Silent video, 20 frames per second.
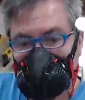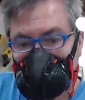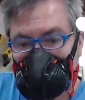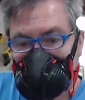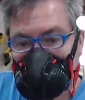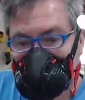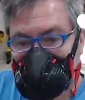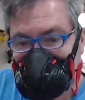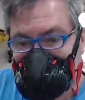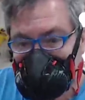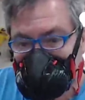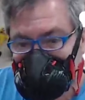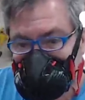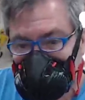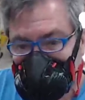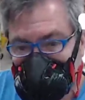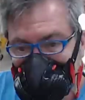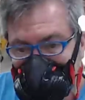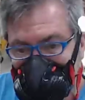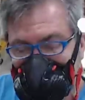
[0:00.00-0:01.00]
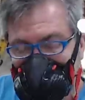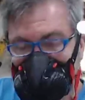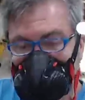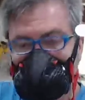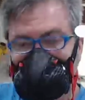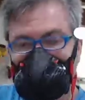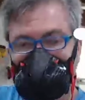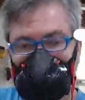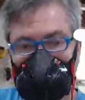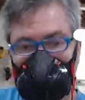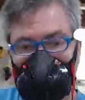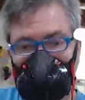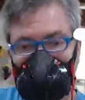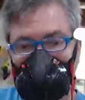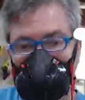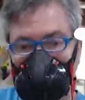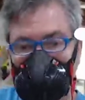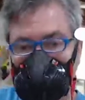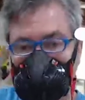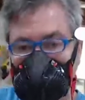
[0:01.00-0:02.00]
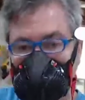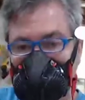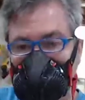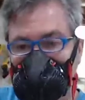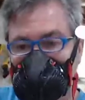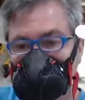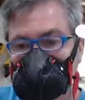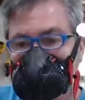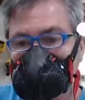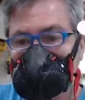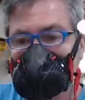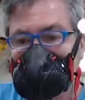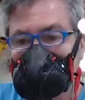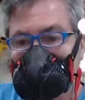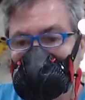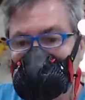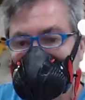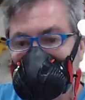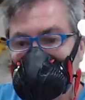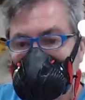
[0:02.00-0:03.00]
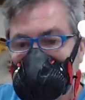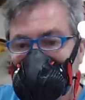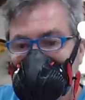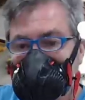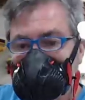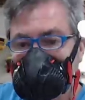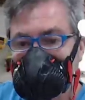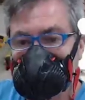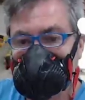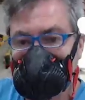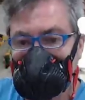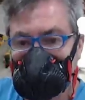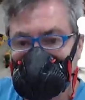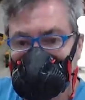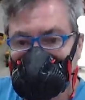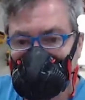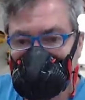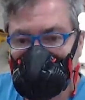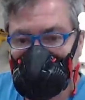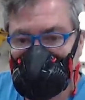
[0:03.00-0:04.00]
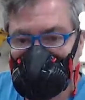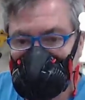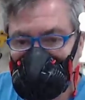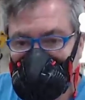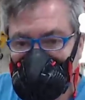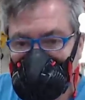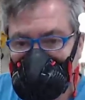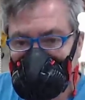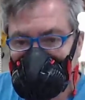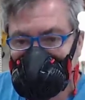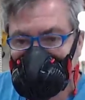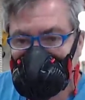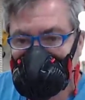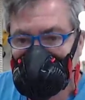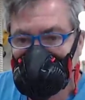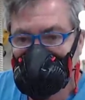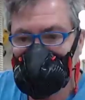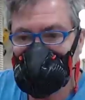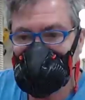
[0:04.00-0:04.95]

Where are we up to? 9:46, only a minute to go. Marissa, we're all doing great here. I'll